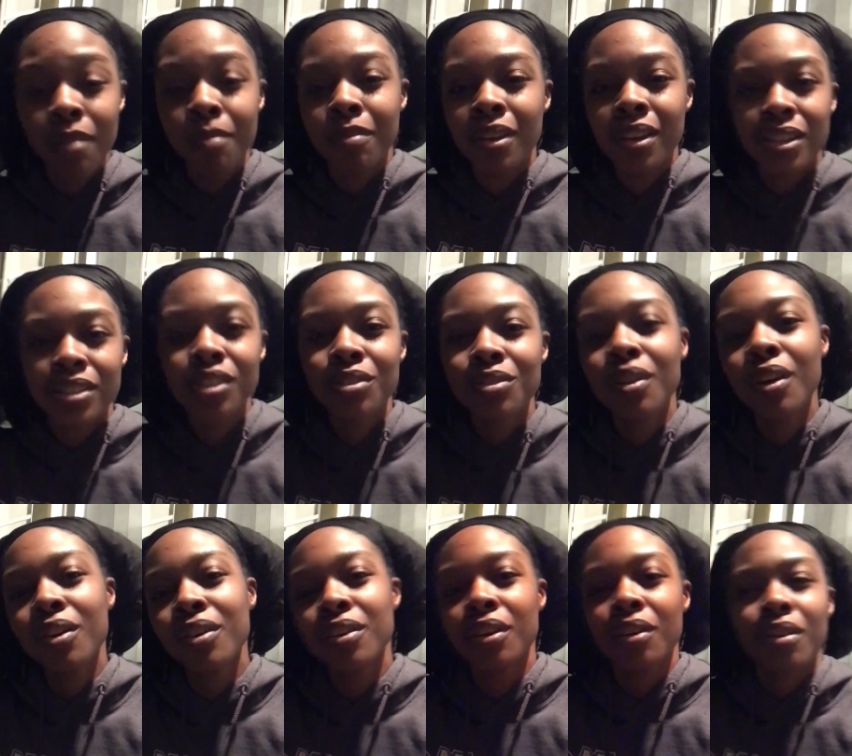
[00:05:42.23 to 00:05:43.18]
because you
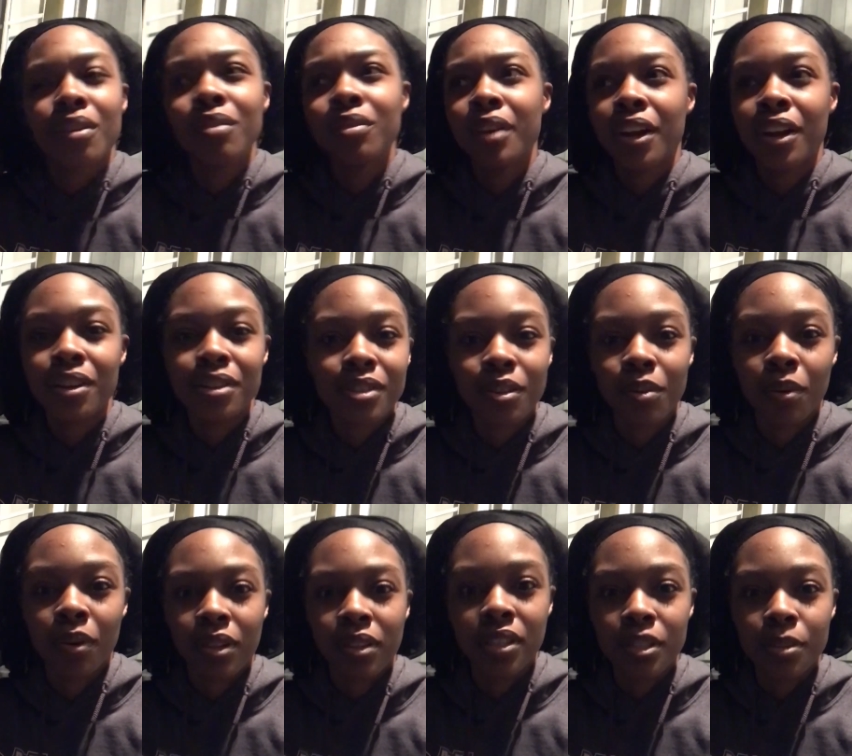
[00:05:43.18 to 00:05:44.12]
know your own hair so
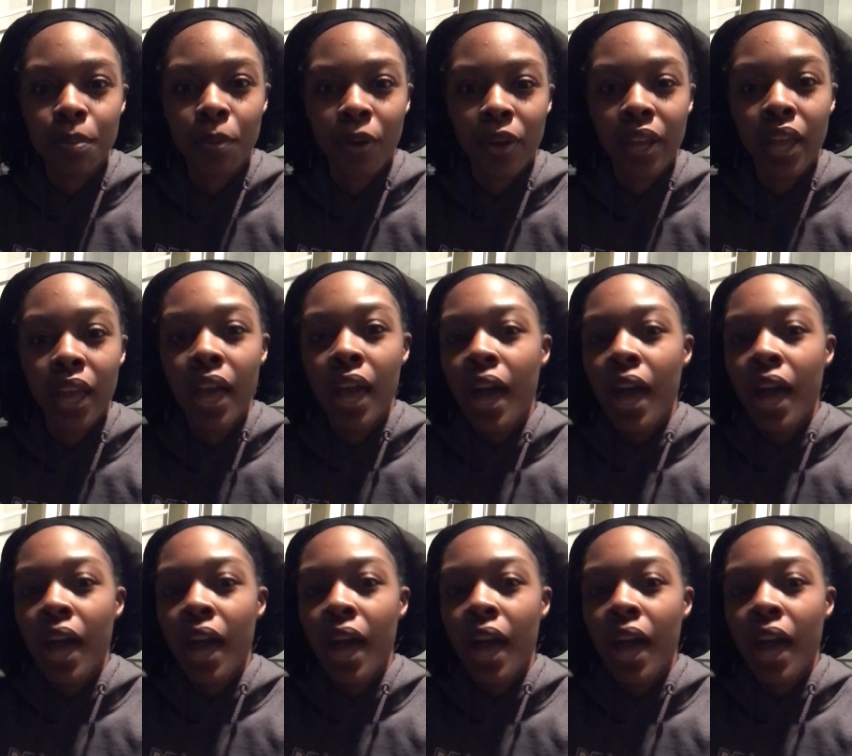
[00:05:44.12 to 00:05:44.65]
well at this point